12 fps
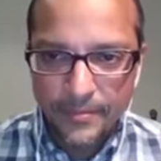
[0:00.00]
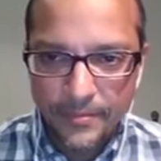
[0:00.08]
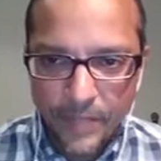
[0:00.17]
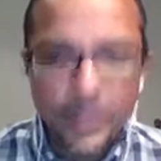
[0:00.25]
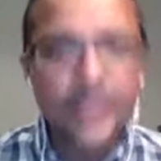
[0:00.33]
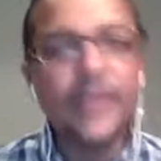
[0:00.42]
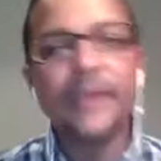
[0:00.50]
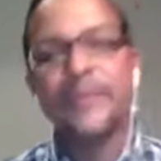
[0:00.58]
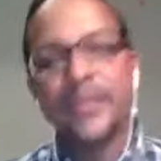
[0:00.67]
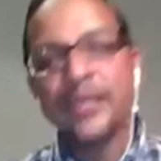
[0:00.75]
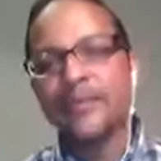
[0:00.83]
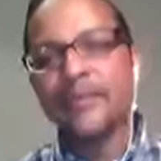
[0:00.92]
Oh yeah,
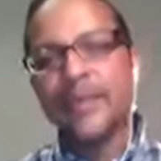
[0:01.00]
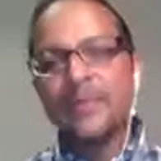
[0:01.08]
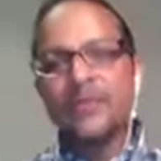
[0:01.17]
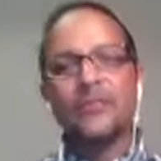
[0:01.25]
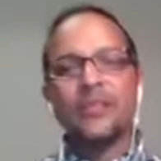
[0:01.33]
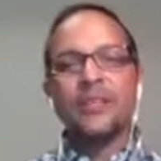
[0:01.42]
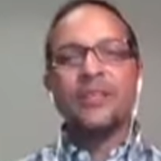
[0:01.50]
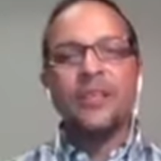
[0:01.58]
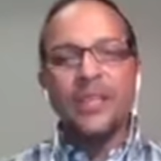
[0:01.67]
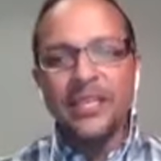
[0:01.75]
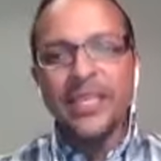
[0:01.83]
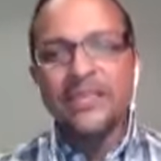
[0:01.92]
yeah, absolutely.
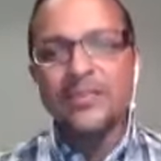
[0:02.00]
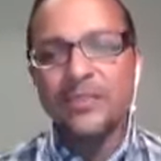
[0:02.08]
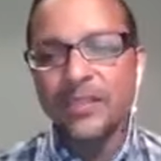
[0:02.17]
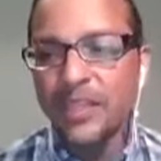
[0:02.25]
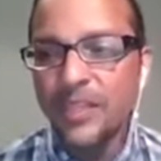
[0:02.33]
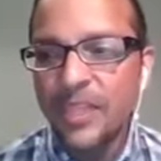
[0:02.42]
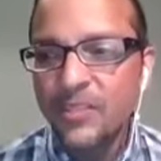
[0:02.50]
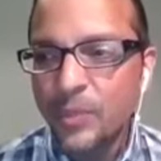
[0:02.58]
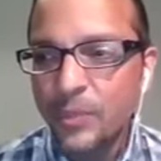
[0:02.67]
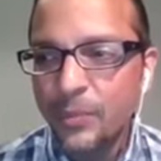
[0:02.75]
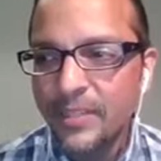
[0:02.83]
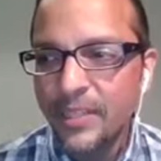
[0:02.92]
And that's
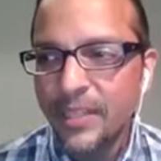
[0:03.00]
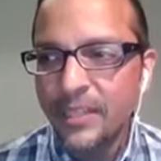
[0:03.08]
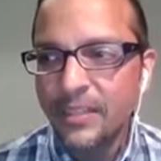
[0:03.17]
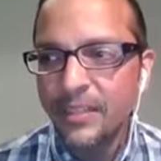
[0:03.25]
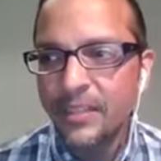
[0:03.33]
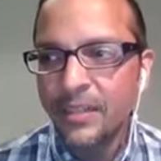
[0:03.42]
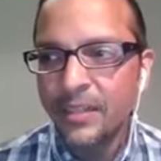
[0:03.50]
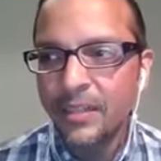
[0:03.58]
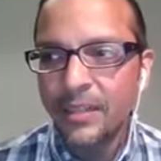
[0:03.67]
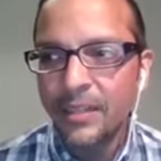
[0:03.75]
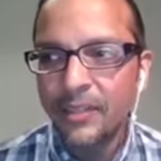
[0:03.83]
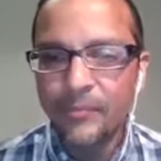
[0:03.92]
what it was like
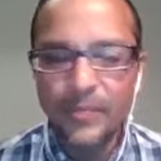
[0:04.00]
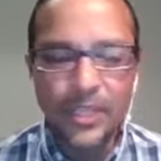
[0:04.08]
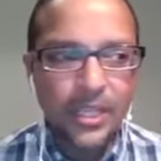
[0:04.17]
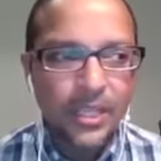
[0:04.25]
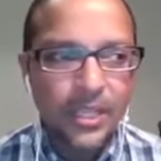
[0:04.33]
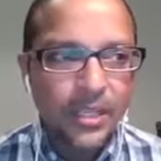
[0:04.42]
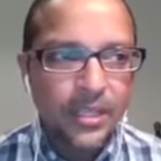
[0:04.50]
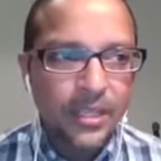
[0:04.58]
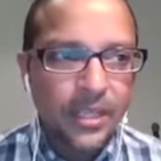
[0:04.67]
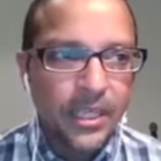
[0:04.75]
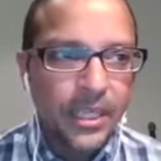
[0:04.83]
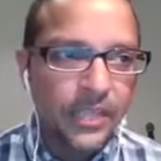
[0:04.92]

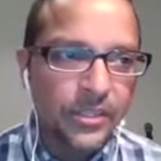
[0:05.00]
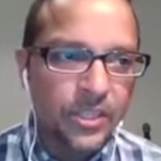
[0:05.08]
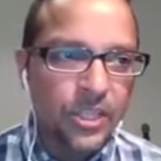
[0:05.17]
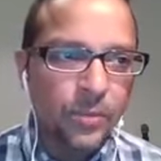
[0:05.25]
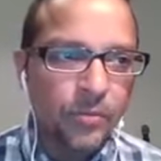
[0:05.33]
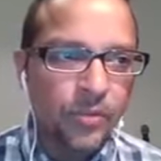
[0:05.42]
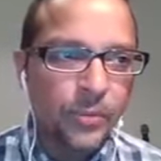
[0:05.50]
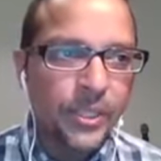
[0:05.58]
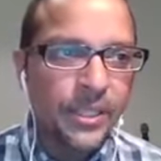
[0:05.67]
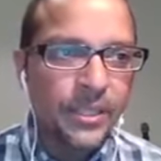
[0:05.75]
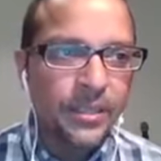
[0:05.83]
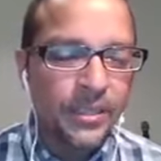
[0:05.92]
at the show over the
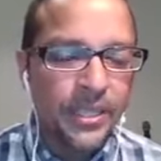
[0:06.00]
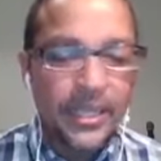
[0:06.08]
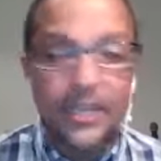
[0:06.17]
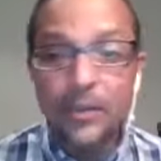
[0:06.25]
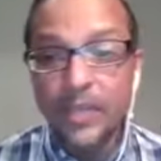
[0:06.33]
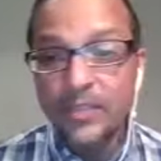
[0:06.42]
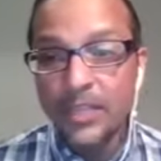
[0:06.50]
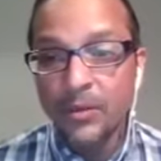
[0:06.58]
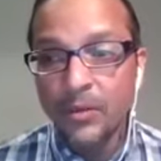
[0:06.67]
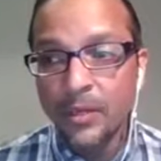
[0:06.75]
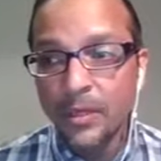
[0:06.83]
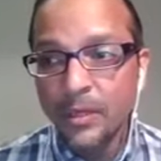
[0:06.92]
weekend. And I know that's
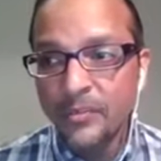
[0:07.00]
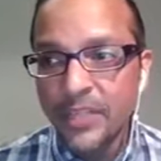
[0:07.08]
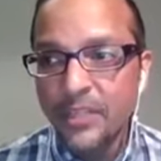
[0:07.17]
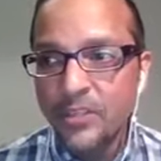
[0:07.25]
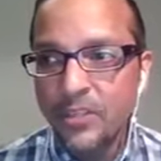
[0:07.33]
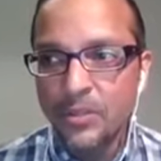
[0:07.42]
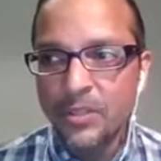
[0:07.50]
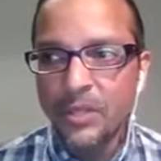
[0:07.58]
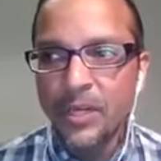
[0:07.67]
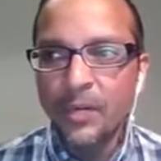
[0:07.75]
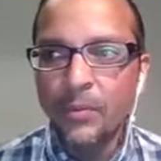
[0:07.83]
how zany shows are.